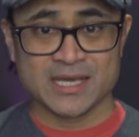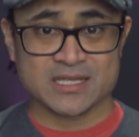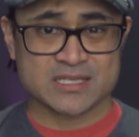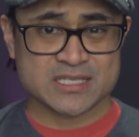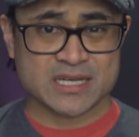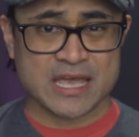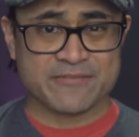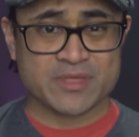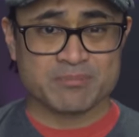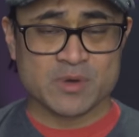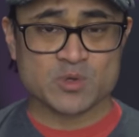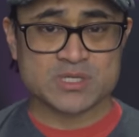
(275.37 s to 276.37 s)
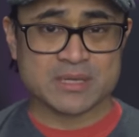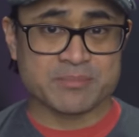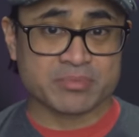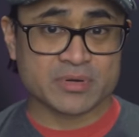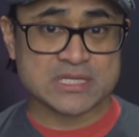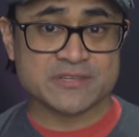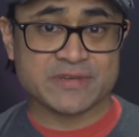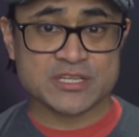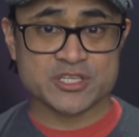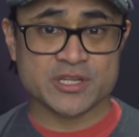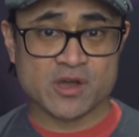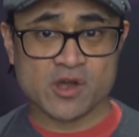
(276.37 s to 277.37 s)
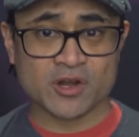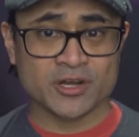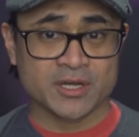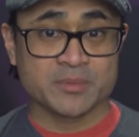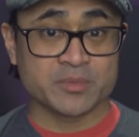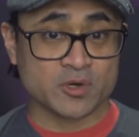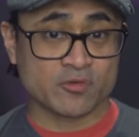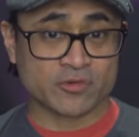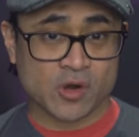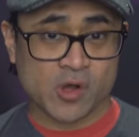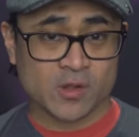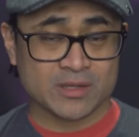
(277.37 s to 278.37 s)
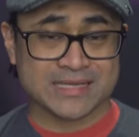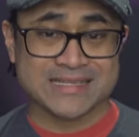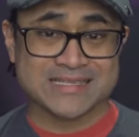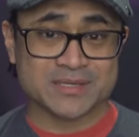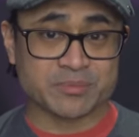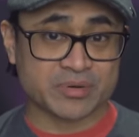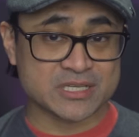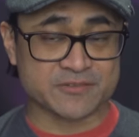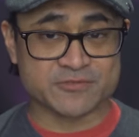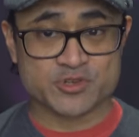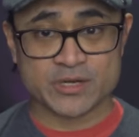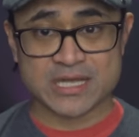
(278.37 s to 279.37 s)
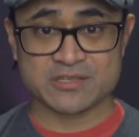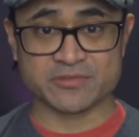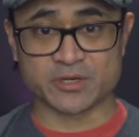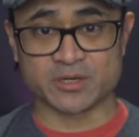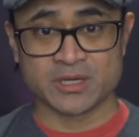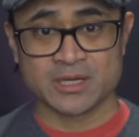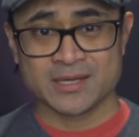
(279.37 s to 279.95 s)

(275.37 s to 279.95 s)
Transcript: It doesn't have the most impressive HDR, but overall, it's an impressive transfer.